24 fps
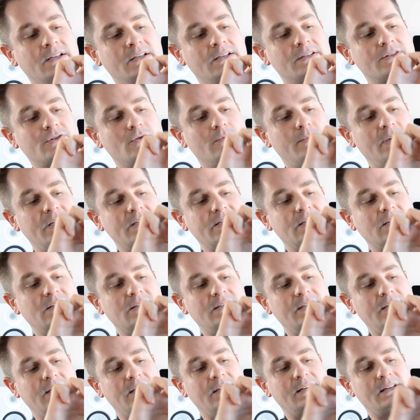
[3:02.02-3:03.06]
So
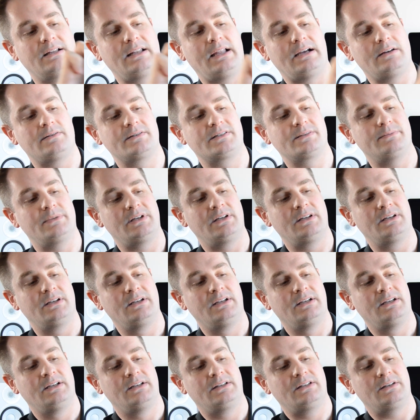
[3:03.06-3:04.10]
basically it allows me
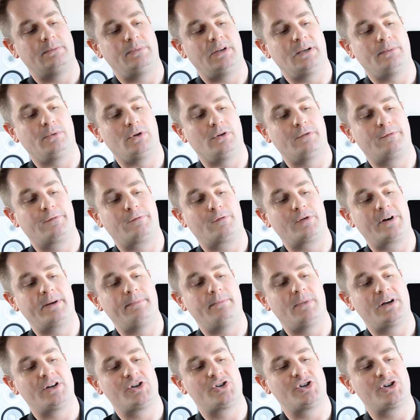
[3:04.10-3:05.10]
to be able to frame my